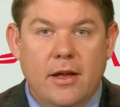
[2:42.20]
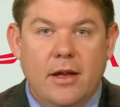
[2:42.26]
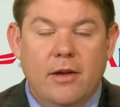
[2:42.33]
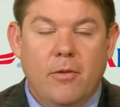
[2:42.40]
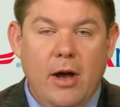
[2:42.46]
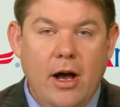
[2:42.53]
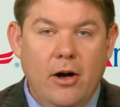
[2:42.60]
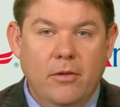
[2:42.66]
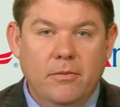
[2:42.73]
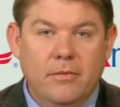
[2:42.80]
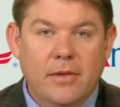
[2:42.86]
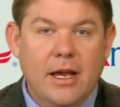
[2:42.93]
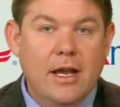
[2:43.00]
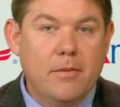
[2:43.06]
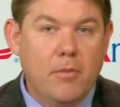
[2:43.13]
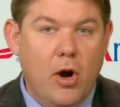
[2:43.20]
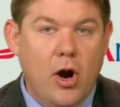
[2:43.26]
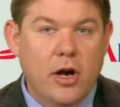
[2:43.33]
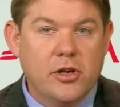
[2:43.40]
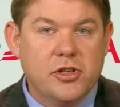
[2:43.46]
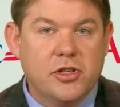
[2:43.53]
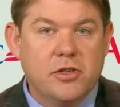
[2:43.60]
Well, in
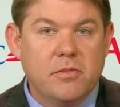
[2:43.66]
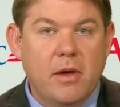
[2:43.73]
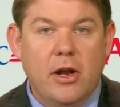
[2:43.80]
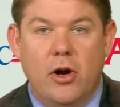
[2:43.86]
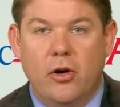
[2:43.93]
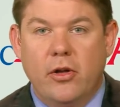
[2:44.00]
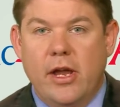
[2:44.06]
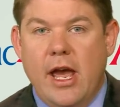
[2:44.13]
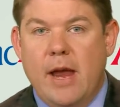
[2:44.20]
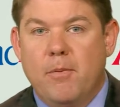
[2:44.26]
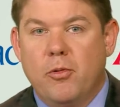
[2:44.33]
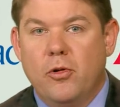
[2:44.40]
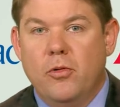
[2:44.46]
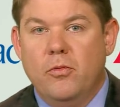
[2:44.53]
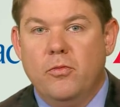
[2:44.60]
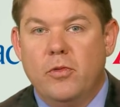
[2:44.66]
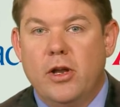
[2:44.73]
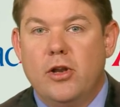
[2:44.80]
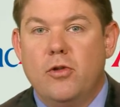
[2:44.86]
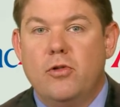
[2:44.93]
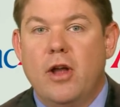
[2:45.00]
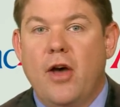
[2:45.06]
March and early April, we
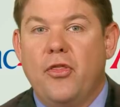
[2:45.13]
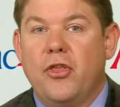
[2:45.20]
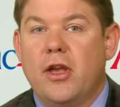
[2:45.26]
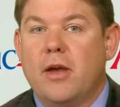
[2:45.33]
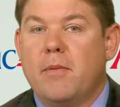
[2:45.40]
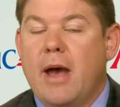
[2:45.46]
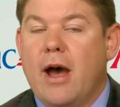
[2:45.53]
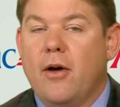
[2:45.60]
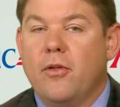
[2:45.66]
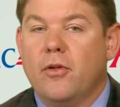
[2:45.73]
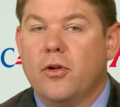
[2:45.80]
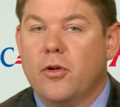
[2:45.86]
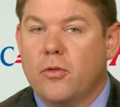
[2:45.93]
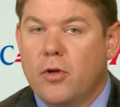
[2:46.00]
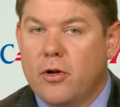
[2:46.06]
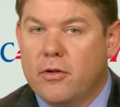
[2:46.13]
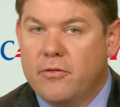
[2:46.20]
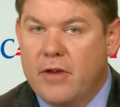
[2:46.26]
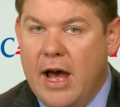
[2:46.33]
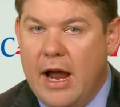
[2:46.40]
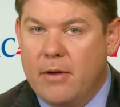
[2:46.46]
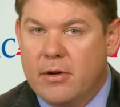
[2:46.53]
knew nothing about
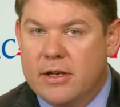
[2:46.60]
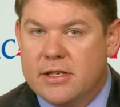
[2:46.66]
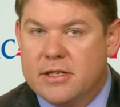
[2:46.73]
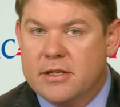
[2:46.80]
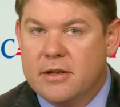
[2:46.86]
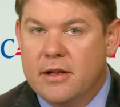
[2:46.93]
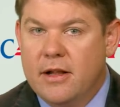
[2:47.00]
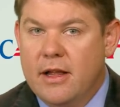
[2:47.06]
coronavirus,